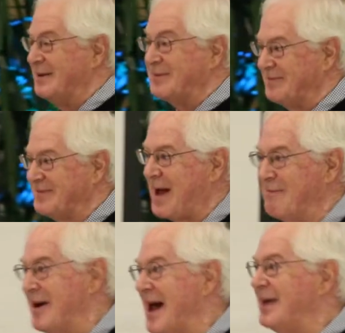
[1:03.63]
It's kind
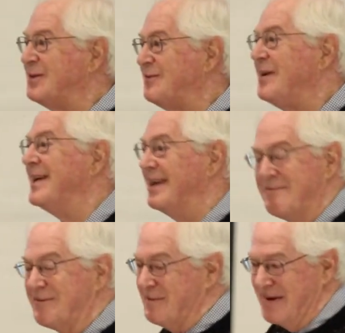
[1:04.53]
of a nice
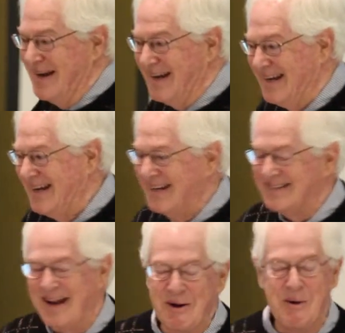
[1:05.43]
feeling for me.
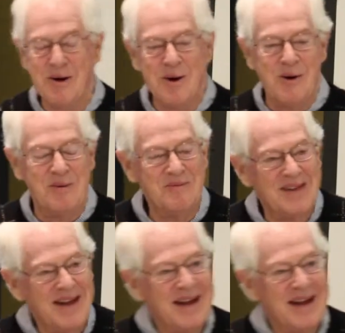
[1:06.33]
It's like going home,